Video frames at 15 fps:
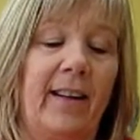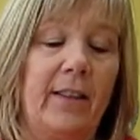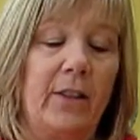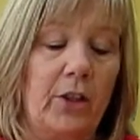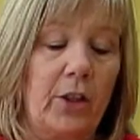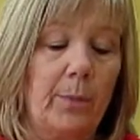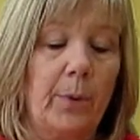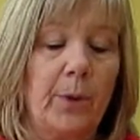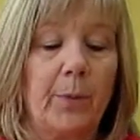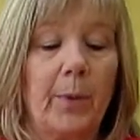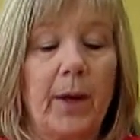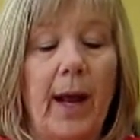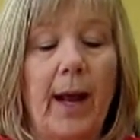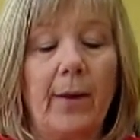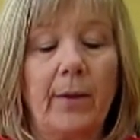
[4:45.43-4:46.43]
to your
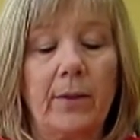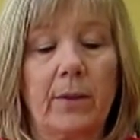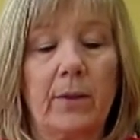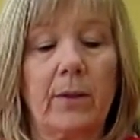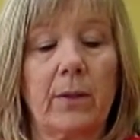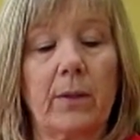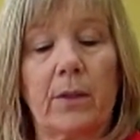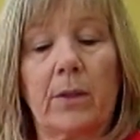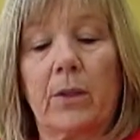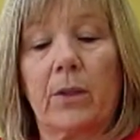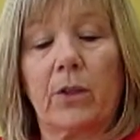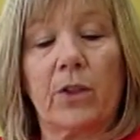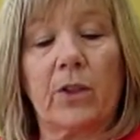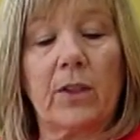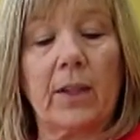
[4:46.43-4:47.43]
Bluebird house,
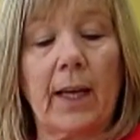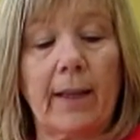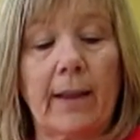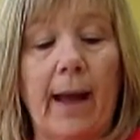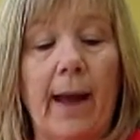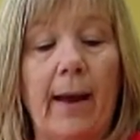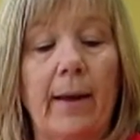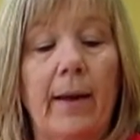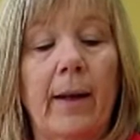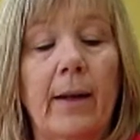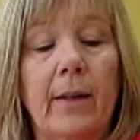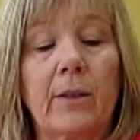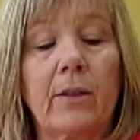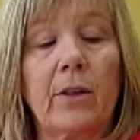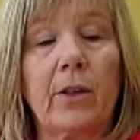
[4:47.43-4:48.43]
just like that.
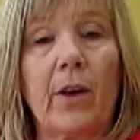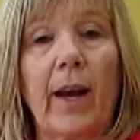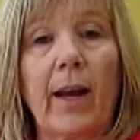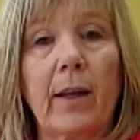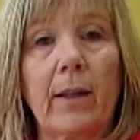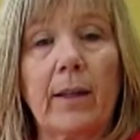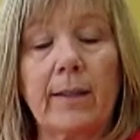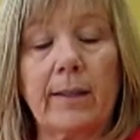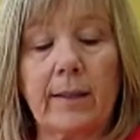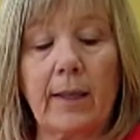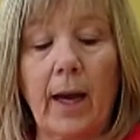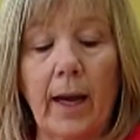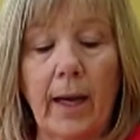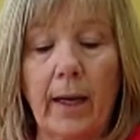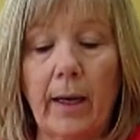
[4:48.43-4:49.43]
So your angle is
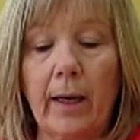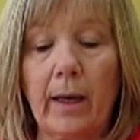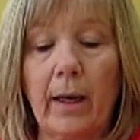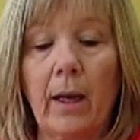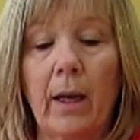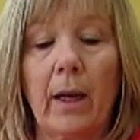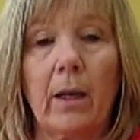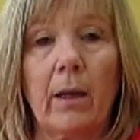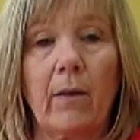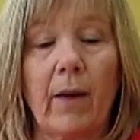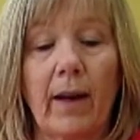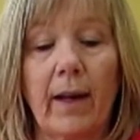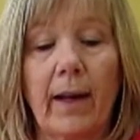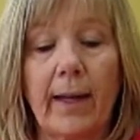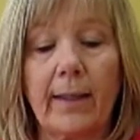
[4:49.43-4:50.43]
tight. You've got
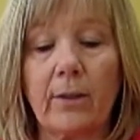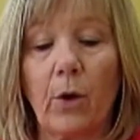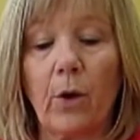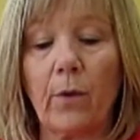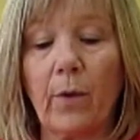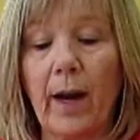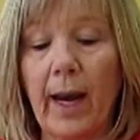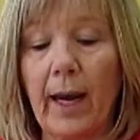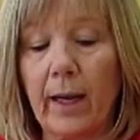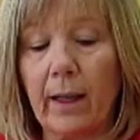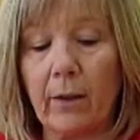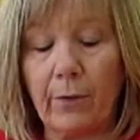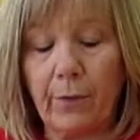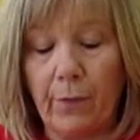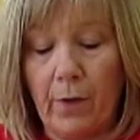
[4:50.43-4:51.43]
a nice overhang in
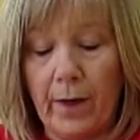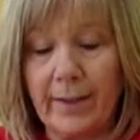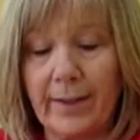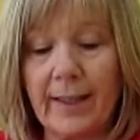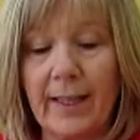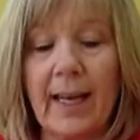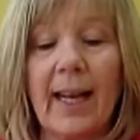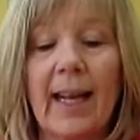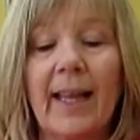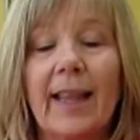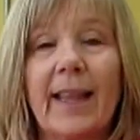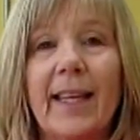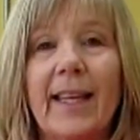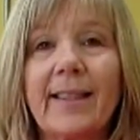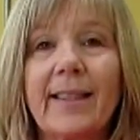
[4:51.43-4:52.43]
the front.
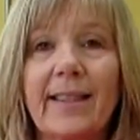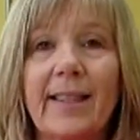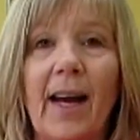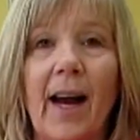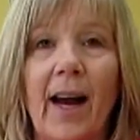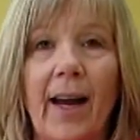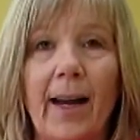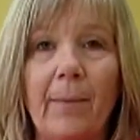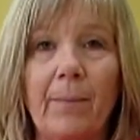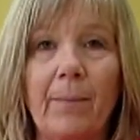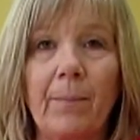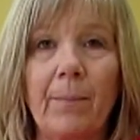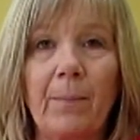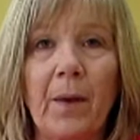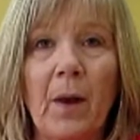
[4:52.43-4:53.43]
This time,
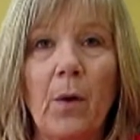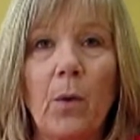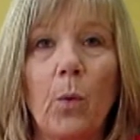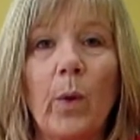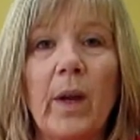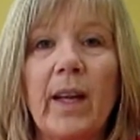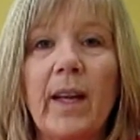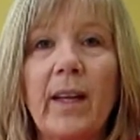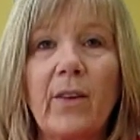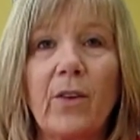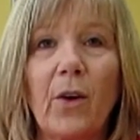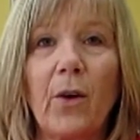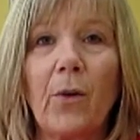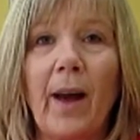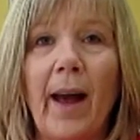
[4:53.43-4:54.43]
we
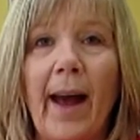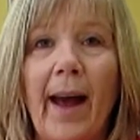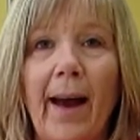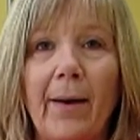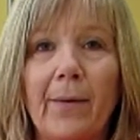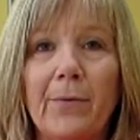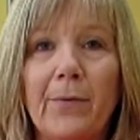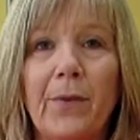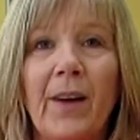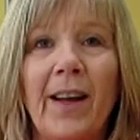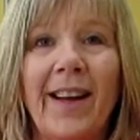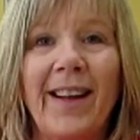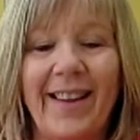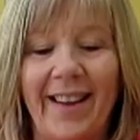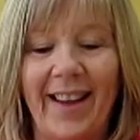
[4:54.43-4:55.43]
don't have
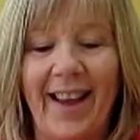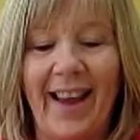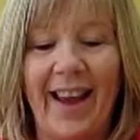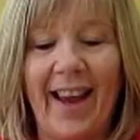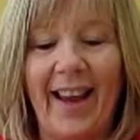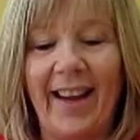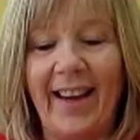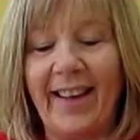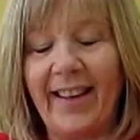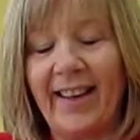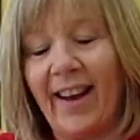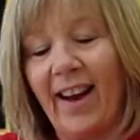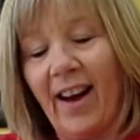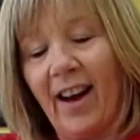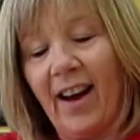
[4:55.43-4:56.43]
a
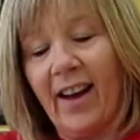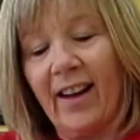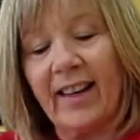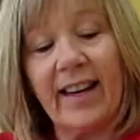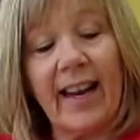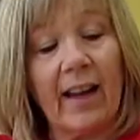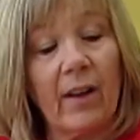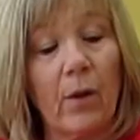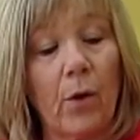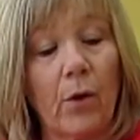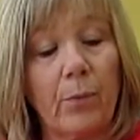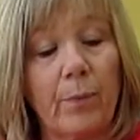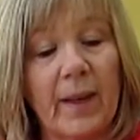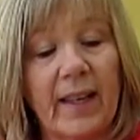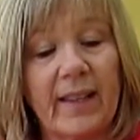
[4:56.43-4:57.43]
nail
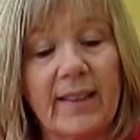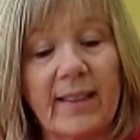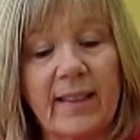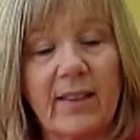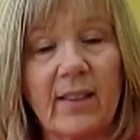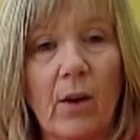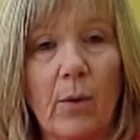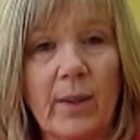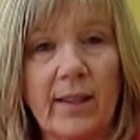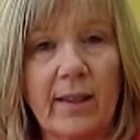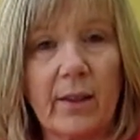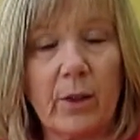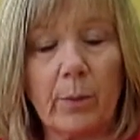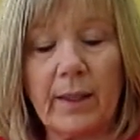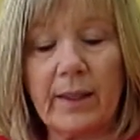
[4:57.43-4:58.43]
hole because this is always a
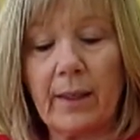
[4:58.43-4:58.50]
little bit